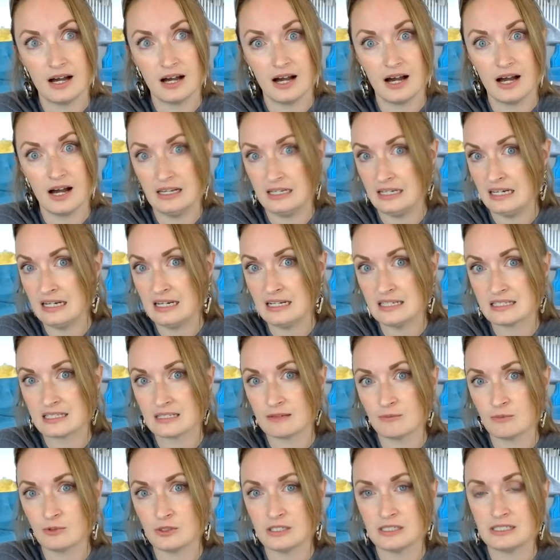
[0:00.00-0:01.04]
I needed
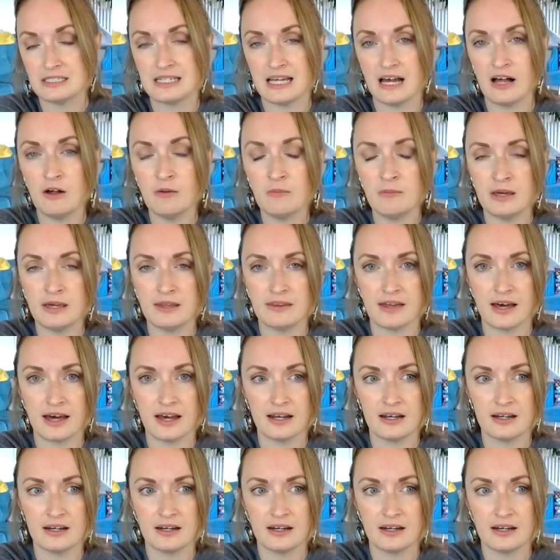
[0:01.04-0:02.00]
someone to tell me that